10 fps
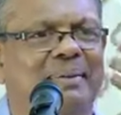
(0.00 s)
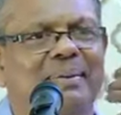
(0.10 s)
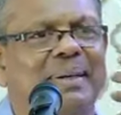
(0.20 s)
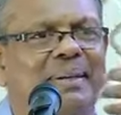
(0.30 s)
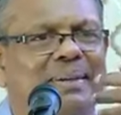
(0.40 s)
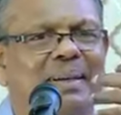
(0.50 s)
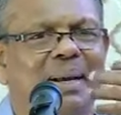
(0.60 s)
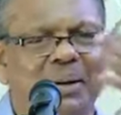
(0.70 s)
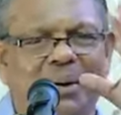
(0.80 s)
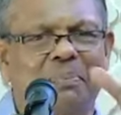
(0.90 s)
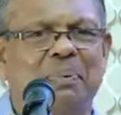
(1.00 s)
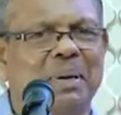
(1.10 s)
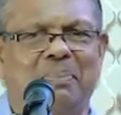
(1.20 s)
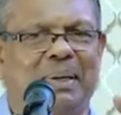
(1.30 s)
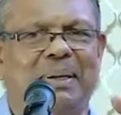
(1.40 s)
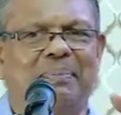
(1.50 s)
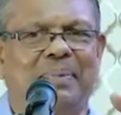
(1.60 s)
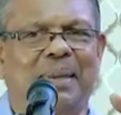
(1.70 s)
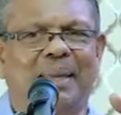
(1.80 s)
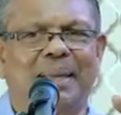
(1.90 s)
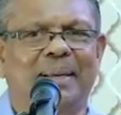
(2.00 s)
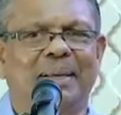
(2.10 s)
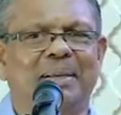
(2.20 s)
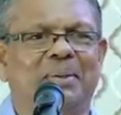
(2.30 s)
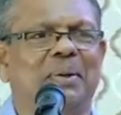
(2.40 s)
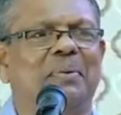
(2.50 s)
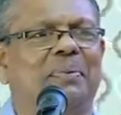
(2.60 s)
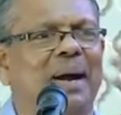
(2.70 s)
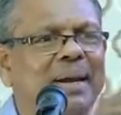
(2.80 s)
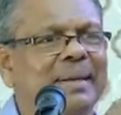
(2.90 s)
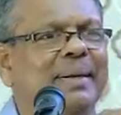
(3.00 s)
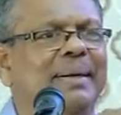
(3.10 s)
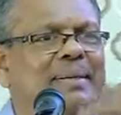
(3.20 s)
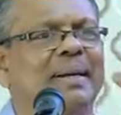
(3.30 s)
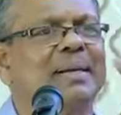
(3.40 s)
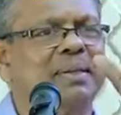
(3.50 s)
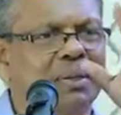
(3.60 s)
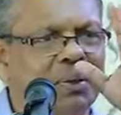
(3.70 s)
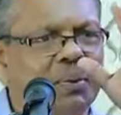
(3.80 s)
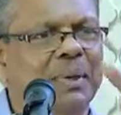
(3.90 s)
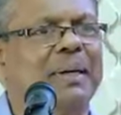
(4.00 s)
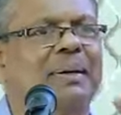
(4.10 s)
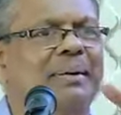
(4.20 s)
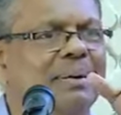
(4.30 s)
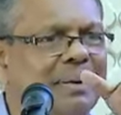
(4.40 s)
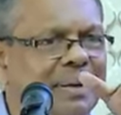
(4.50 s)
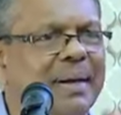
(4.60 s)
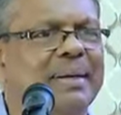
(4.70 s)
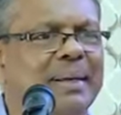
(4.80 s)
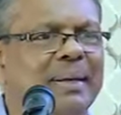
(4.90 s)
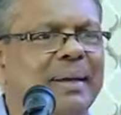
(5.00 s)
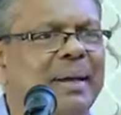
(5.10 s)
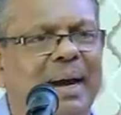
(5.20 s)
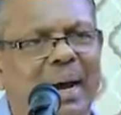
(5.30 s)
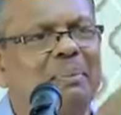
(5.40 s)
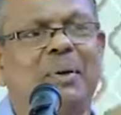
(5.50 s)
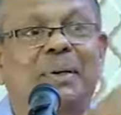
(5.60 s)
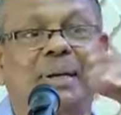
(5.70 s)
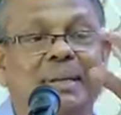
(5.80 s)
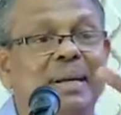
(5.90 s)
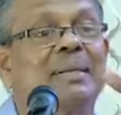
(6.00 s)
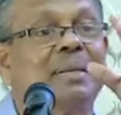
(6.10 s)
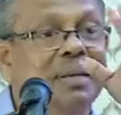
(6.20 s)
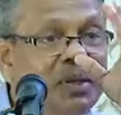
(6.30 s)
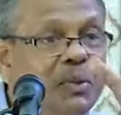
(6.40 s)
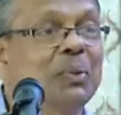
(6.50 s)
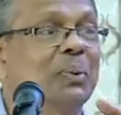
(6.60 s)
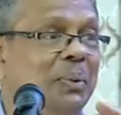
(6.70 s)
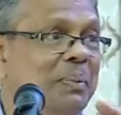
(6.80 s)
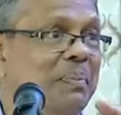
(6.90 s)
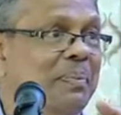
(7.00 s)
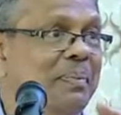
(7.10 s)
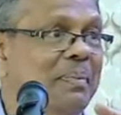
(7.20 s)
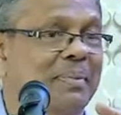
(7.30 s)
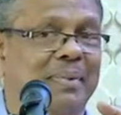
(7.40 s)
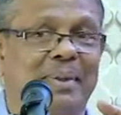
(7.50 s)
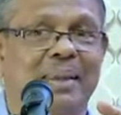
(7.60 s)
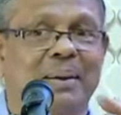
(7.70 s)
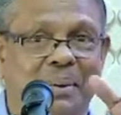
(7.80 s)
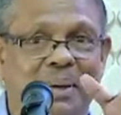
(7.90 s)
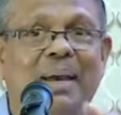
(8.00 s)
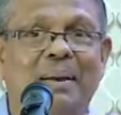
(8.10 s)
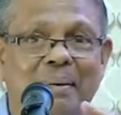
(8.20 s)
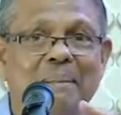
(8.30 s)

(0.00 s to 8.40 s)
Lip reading: works, not people. So if I criticize your writing, I am not criticizing you. Okay?